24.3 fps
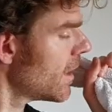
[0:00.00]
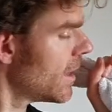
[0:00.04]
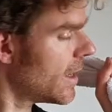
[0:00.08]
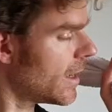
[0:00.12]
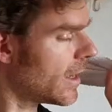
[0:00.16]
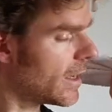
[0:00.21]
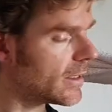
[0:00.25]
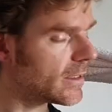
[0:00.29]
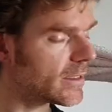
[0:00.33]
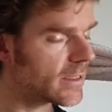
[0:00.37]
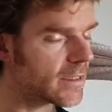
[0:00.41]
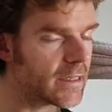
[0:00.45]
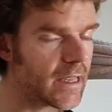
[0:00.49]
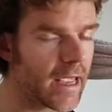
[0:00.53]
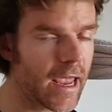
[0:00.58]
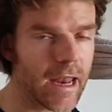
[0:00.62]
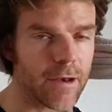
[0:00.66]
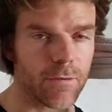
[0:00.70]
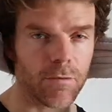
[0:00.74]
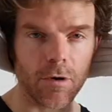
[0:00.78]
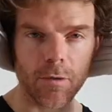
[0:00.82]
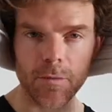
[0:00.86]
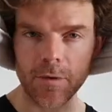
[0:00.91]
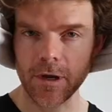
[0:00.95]

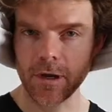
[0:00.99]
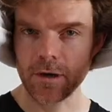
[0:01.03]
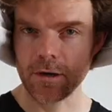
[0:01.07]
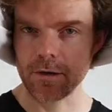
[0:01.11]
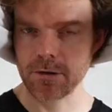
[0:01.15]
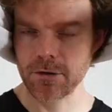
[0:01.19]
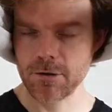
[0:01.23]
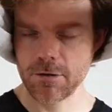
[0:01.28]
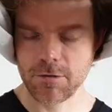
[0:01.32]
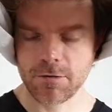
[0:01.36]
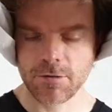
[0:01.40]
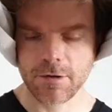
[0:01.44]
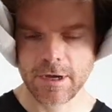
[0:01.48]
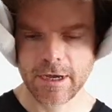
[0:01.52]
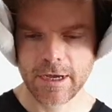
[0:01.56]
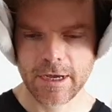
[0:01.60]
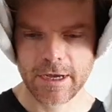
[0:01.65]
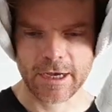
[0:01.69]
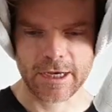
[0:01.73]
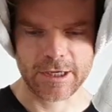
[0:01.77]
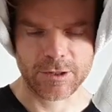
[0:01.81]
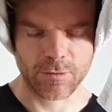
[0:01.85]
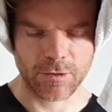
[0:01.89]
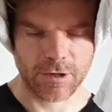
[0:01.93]
Instead, what we're going to do
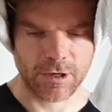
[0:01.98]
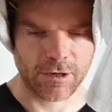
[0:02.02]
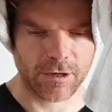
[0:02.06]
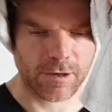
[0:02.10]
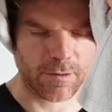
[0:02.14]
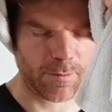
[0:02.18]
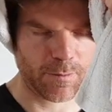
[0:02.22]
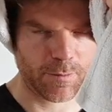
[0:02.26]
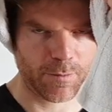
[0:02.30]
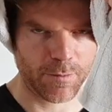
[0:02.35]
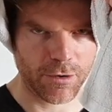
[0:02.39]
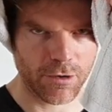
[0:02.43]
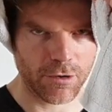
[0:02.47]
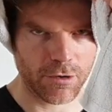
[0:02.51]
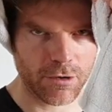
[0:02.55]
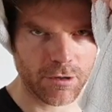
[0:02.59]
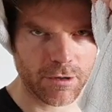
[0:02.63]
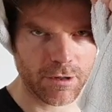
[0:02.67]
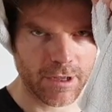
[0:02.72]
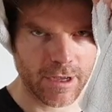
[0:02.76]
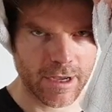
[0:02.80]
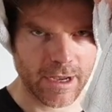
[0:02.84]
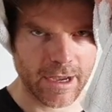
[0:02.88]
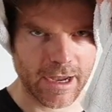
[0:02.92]
is we're going to
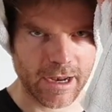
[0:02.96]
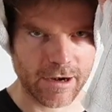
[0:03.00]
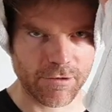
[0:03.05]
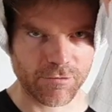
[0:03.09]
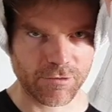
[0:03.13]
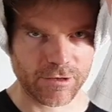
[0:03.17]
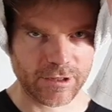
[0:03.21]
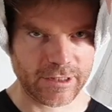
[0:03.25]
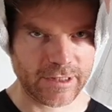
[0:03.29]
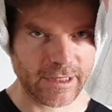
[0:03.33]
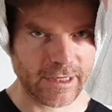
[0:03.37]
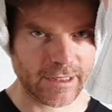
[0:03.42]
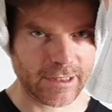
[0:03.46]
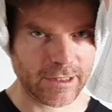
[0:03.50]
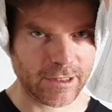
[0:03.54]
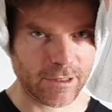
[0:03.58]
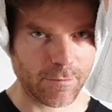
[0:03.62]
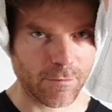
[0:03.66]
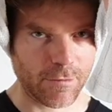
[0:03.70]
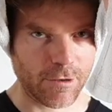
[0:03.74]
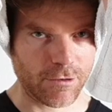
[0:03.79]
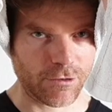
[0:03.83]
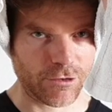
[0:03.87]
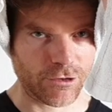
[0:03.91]
pull and resist the
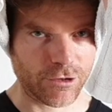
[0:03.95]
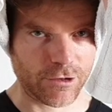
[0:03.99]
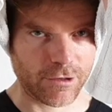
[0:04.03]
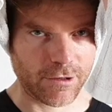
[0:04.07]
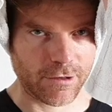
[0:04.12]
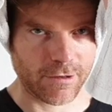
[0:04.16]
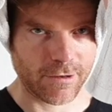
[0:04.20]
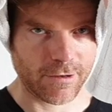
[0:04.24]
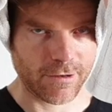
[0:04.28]
motion.